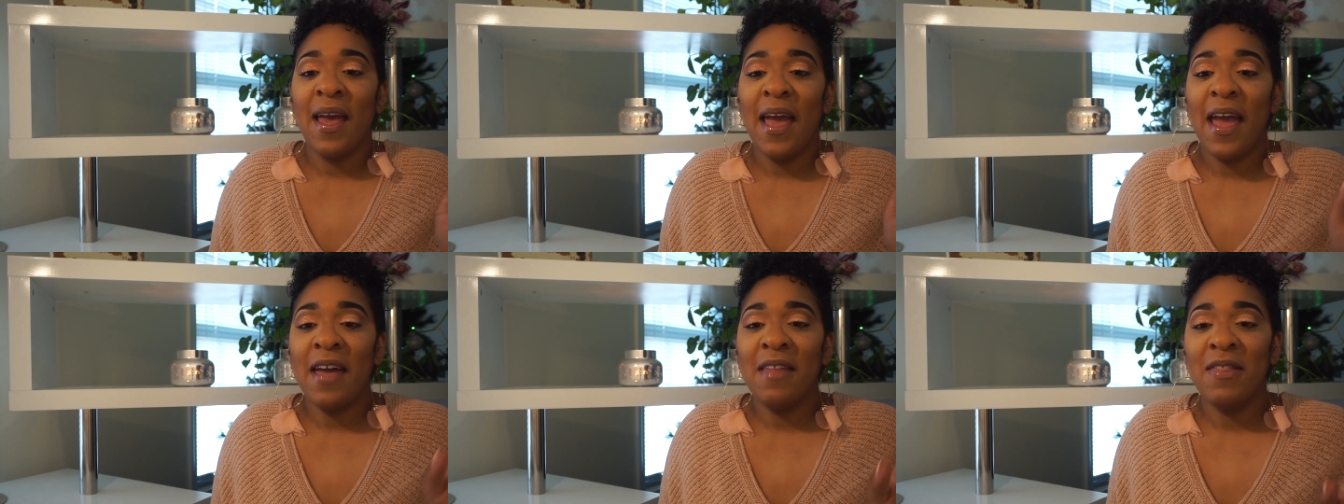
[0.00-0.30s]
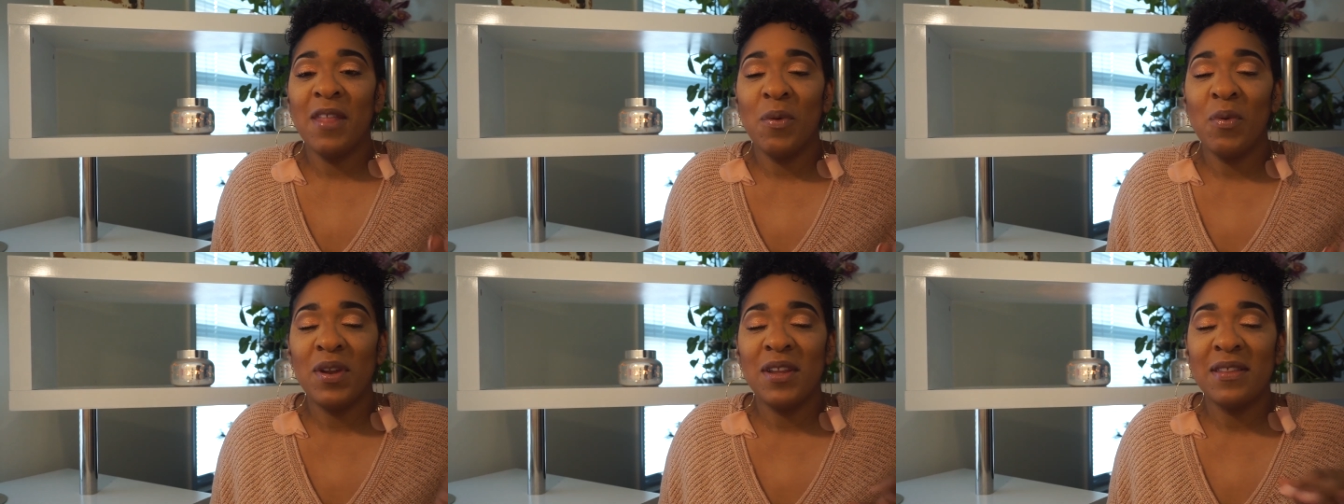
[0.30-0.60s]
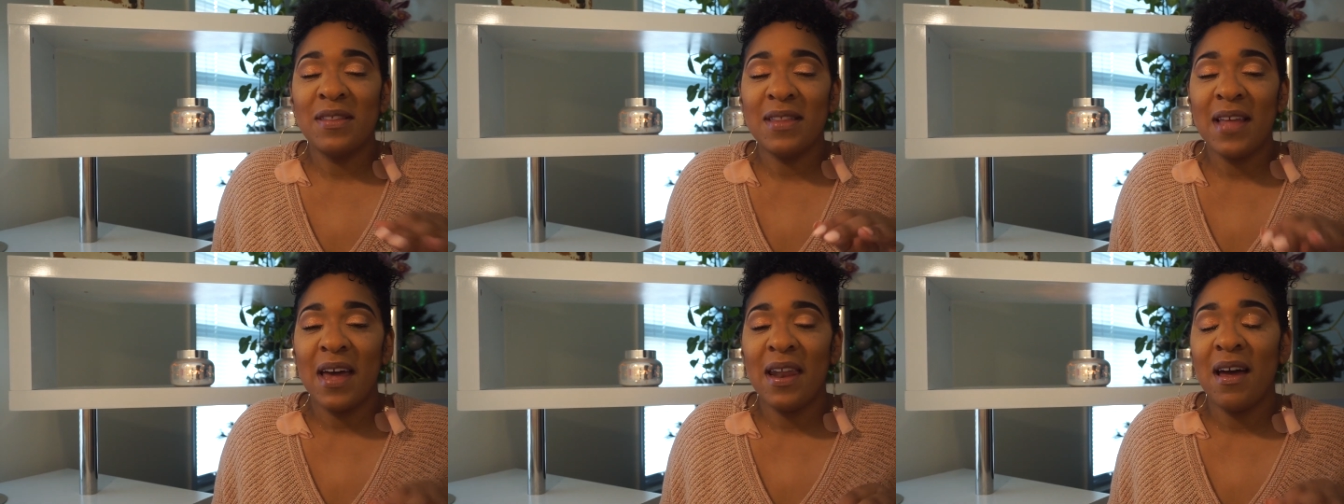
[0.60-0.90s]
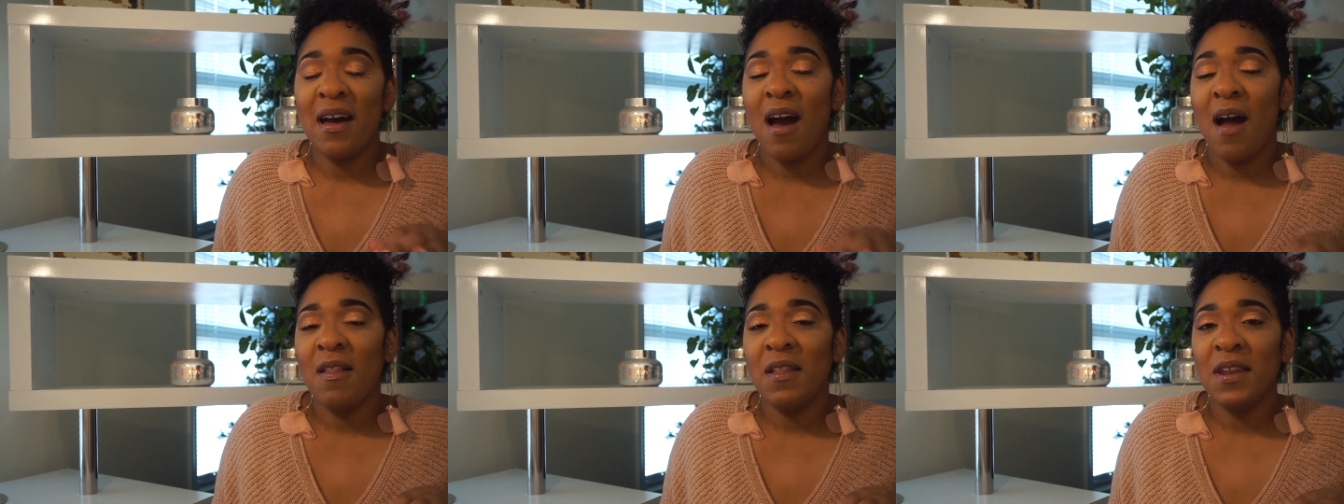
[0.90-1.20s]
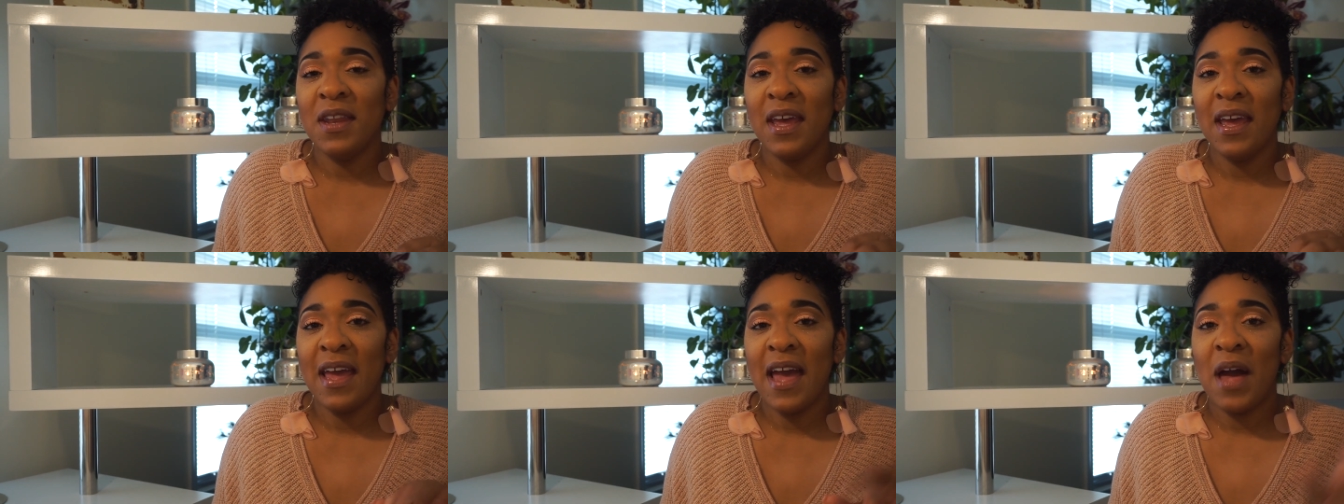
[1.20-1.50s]
And then when it's not a
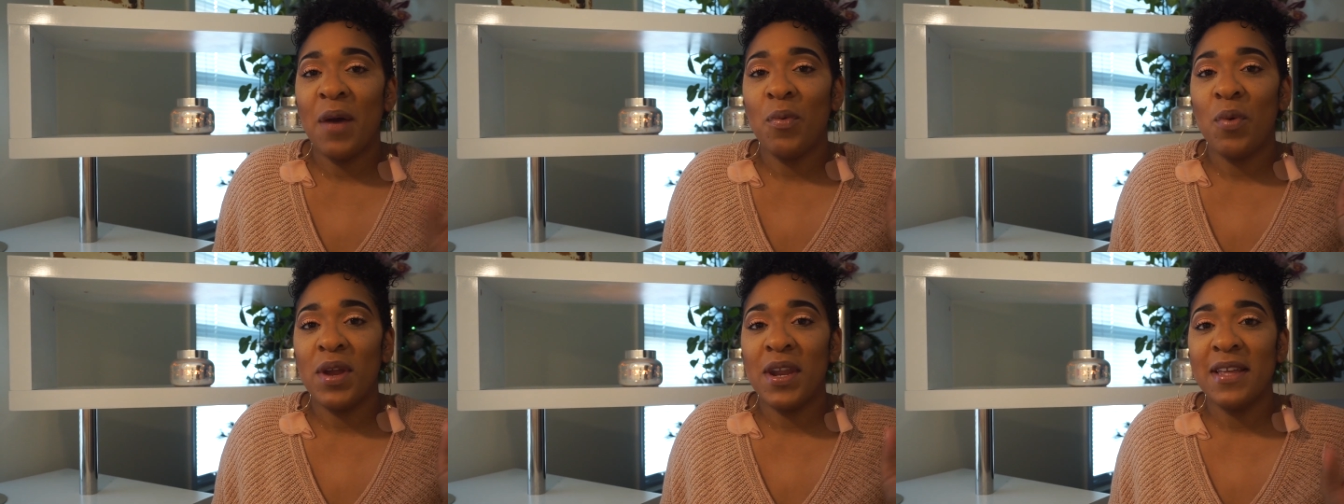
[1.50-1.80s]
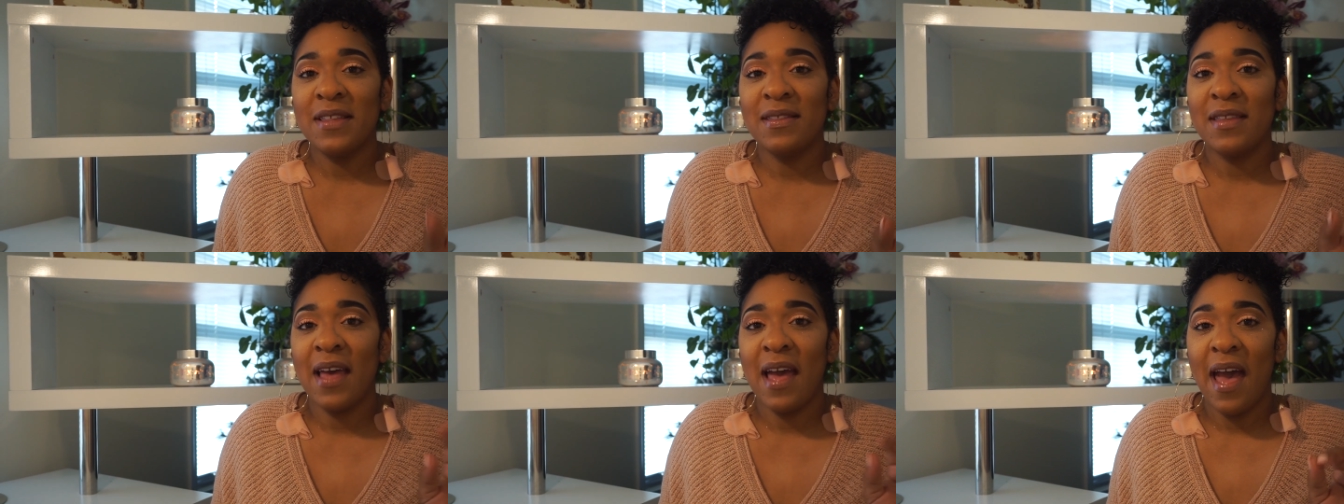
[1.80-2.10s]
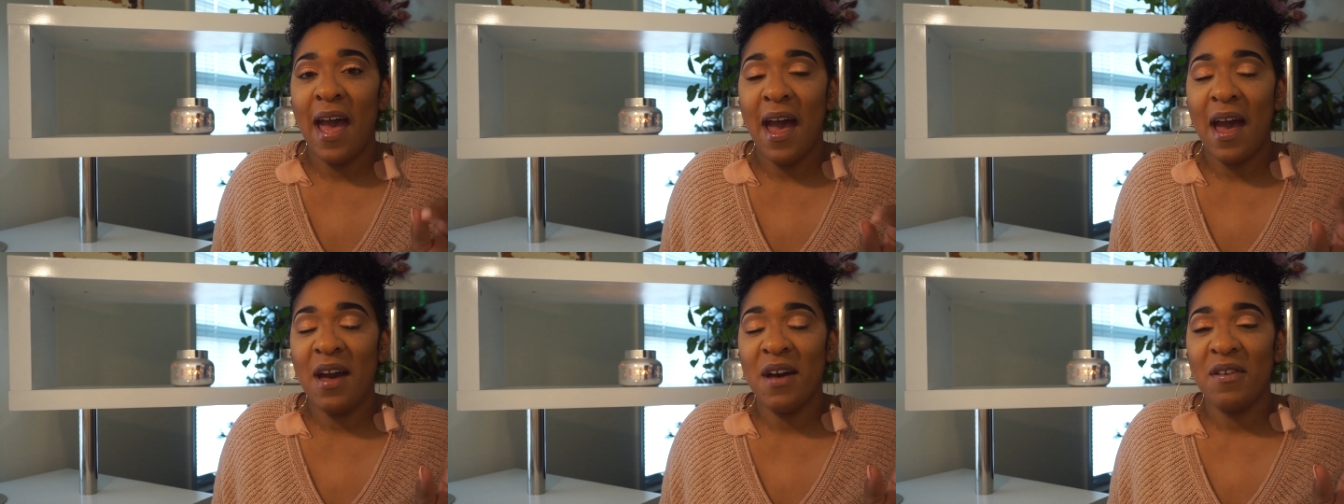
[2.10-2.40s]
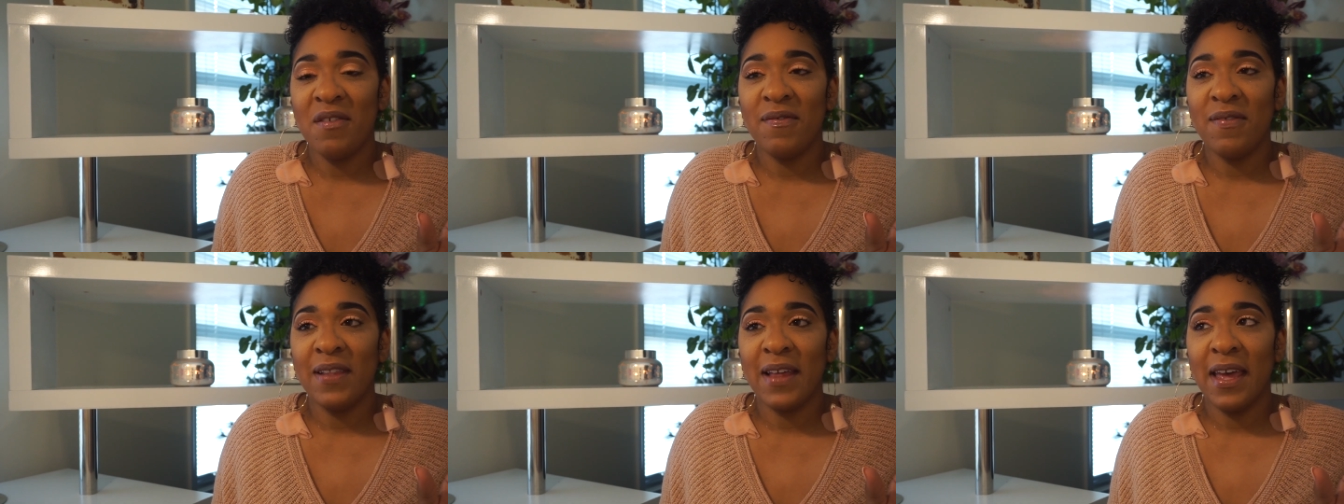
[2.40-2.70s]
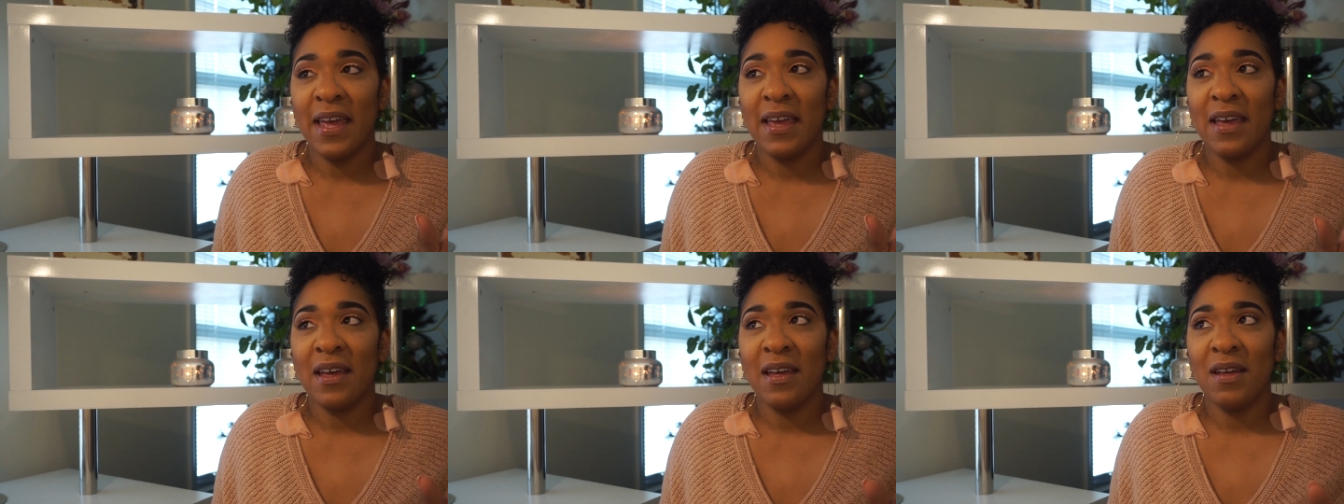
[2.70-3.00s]
holiday, I want it to have
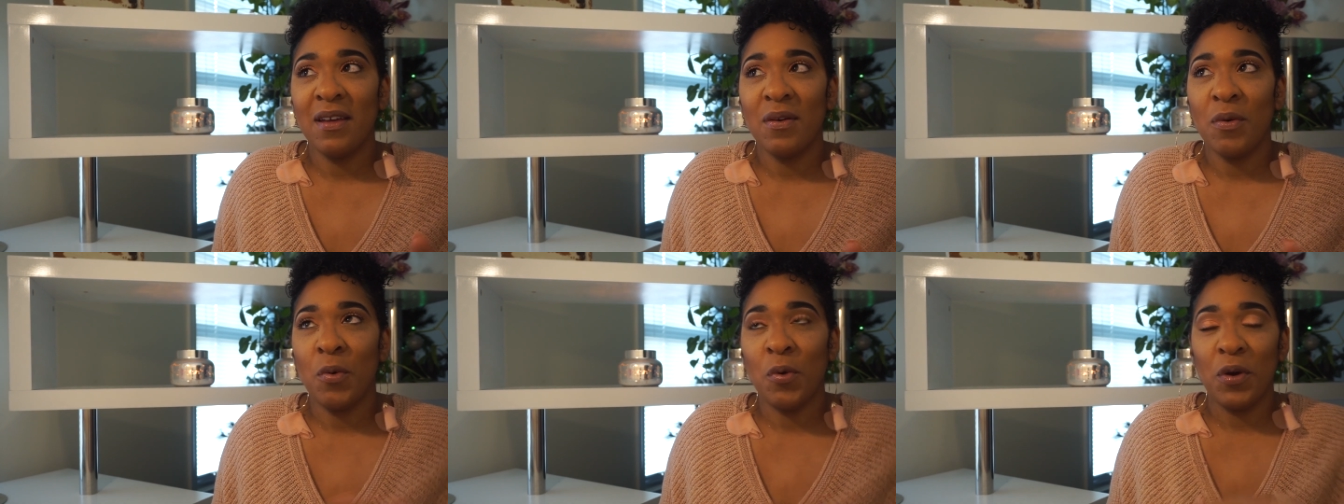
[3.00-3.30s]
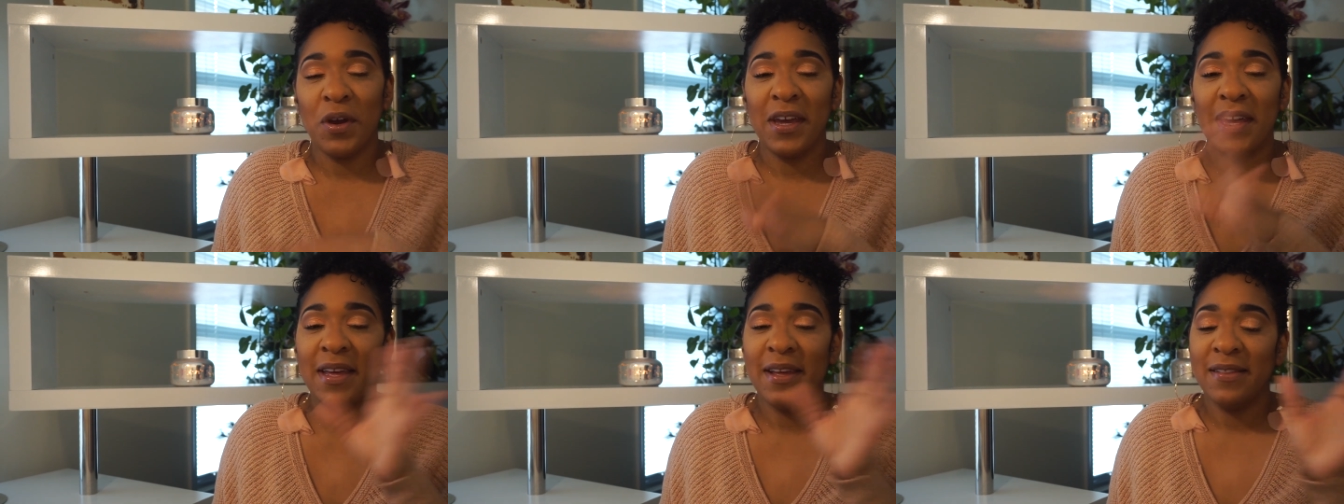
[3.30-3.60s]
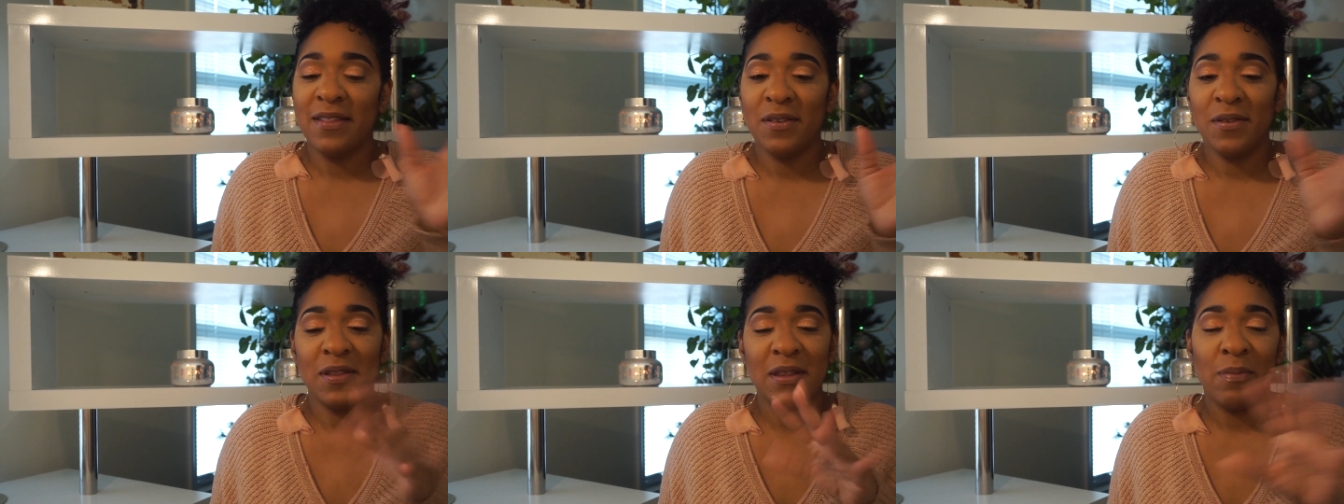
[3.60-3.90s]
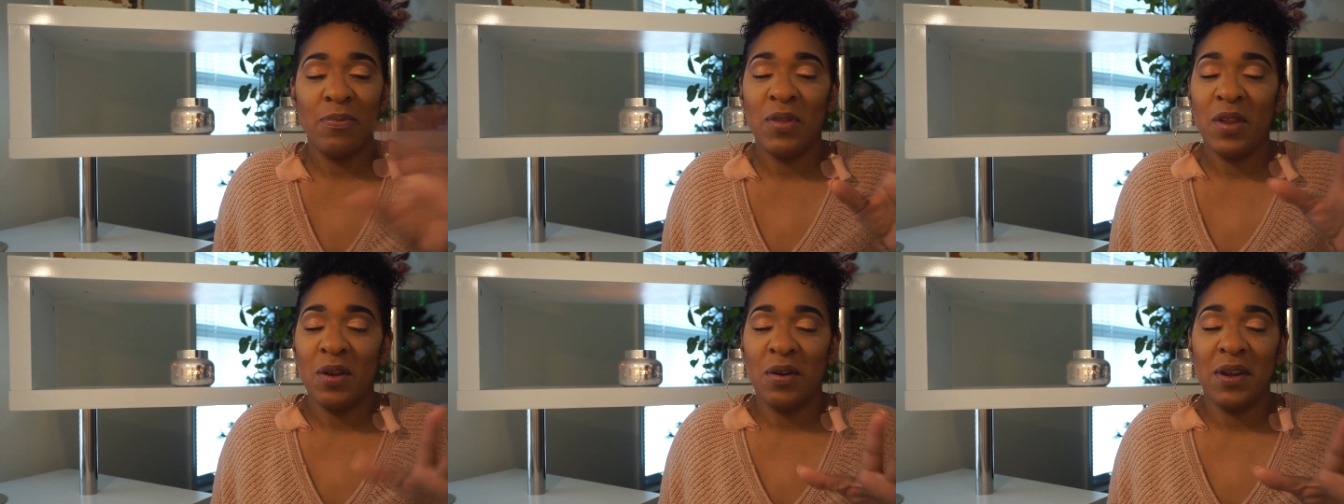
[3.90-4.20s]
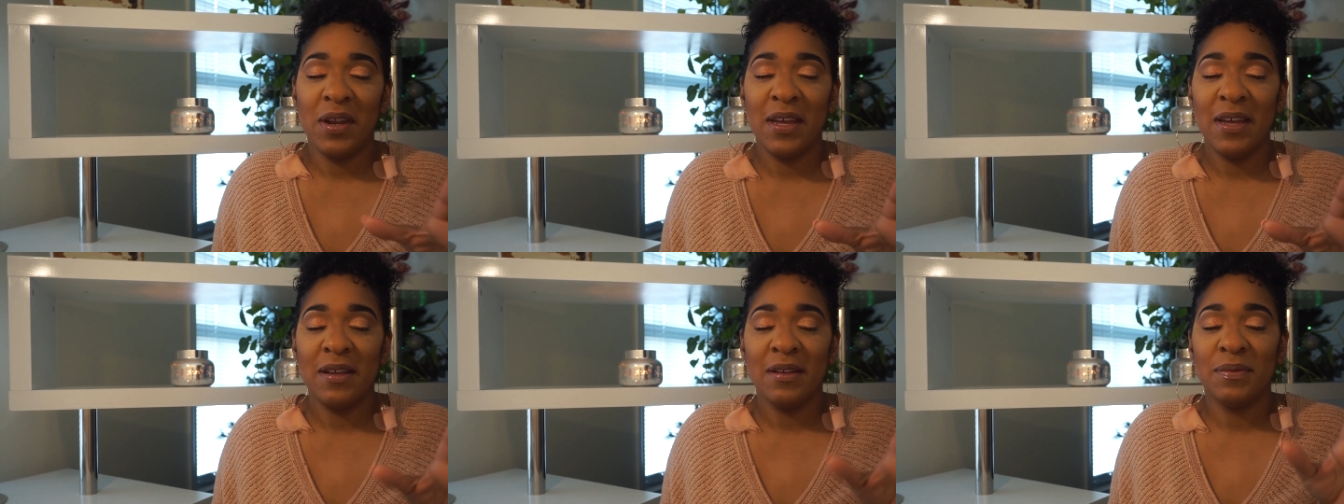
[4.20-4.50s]
like orchids or something
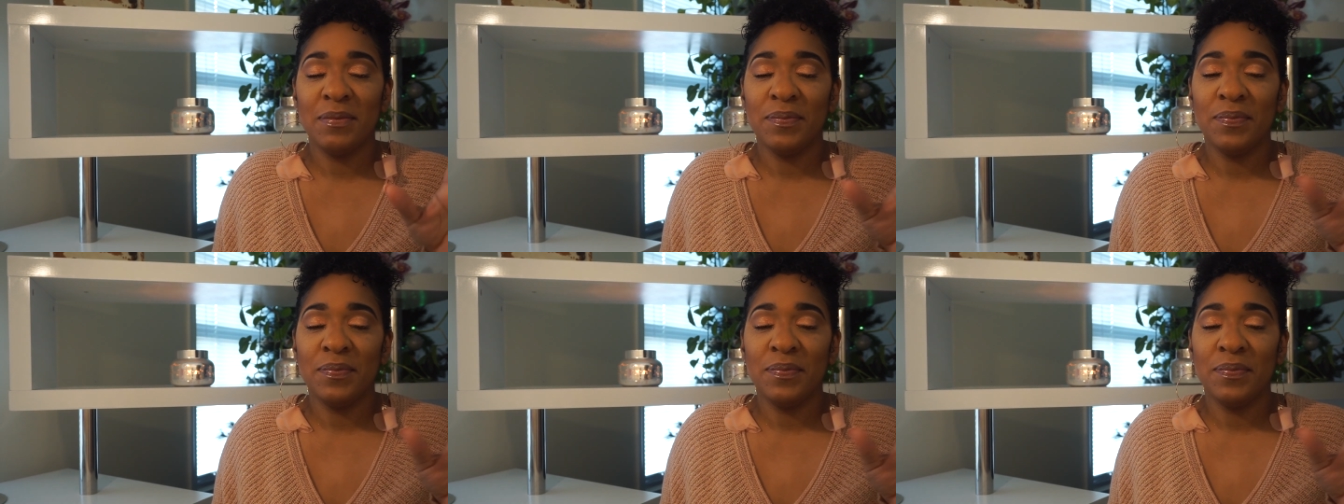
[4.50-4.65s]
on it.